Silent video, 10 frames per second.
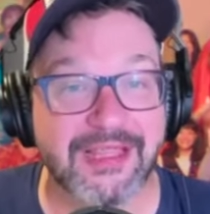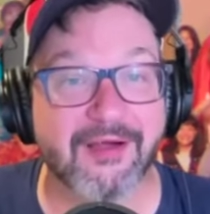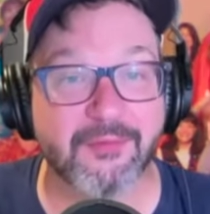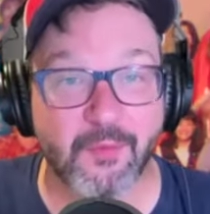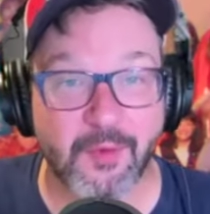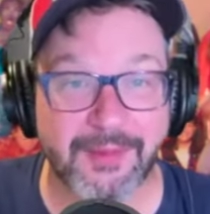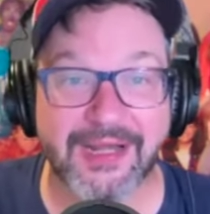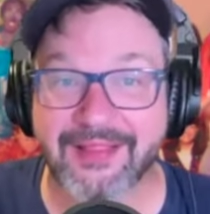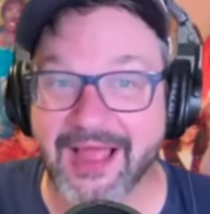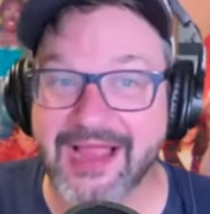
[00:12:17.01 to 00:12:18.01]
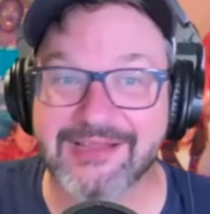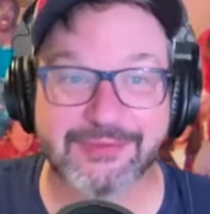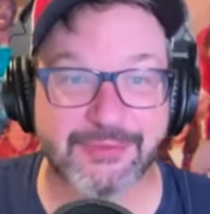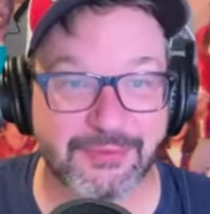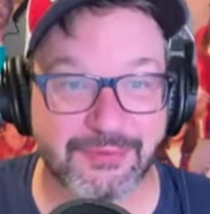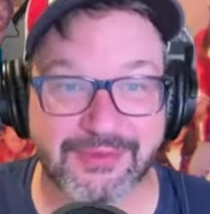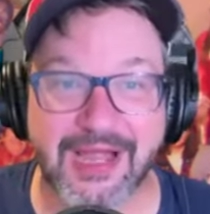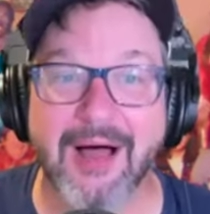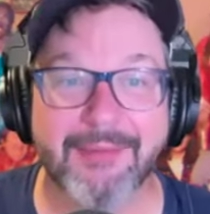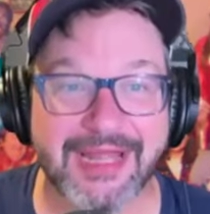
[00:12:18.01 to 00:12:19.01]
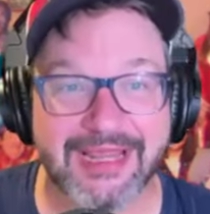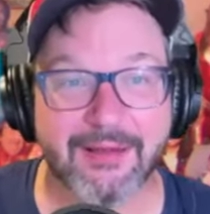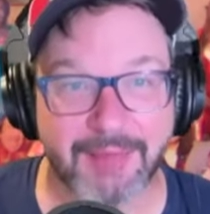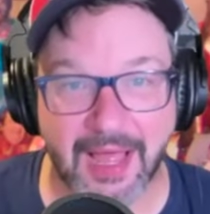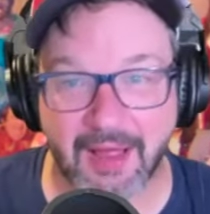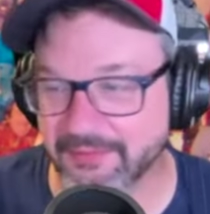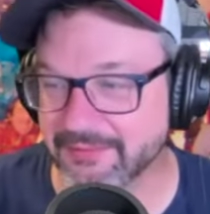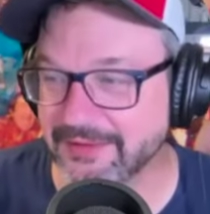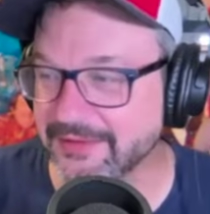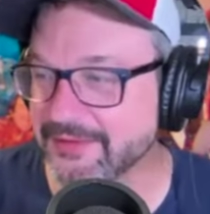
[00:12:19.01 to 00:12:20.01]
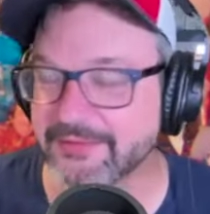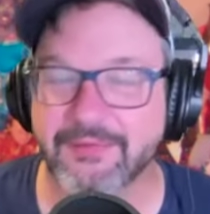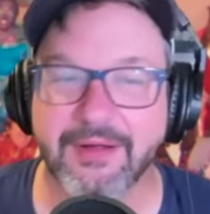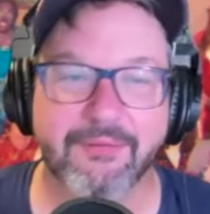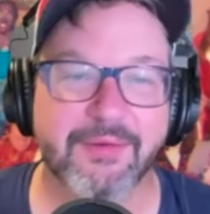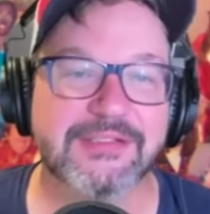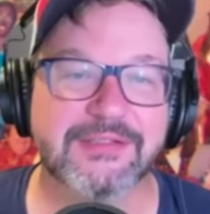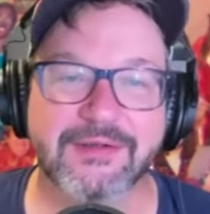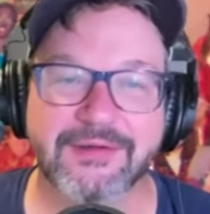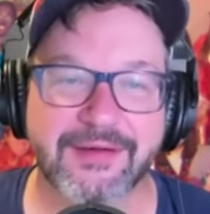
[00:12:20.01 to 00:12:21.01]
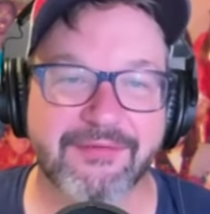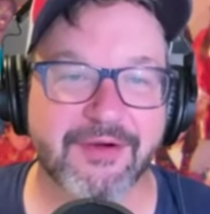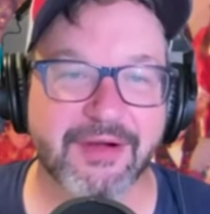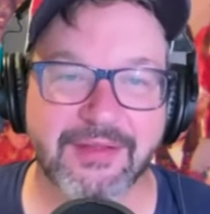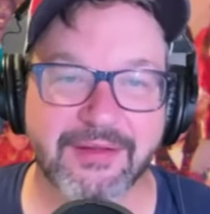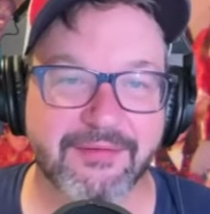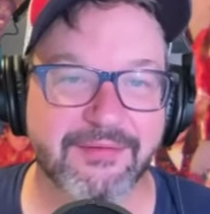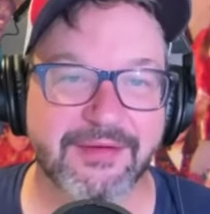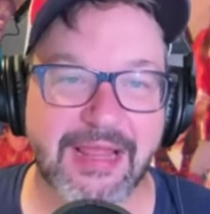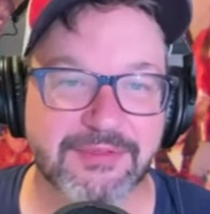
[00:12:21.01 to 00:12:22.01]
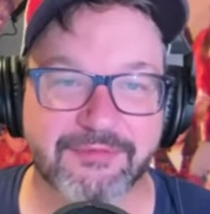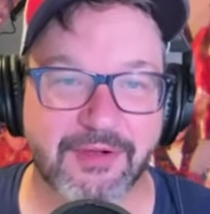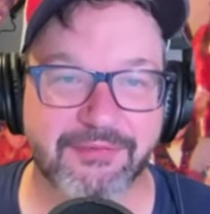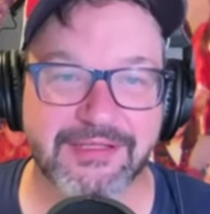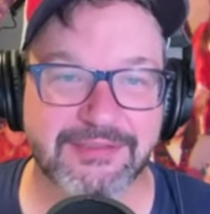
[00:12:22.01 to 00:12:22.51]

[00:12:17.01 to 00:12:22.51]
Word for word: young woman in the high school comedy about what what's the I forget the names of all these.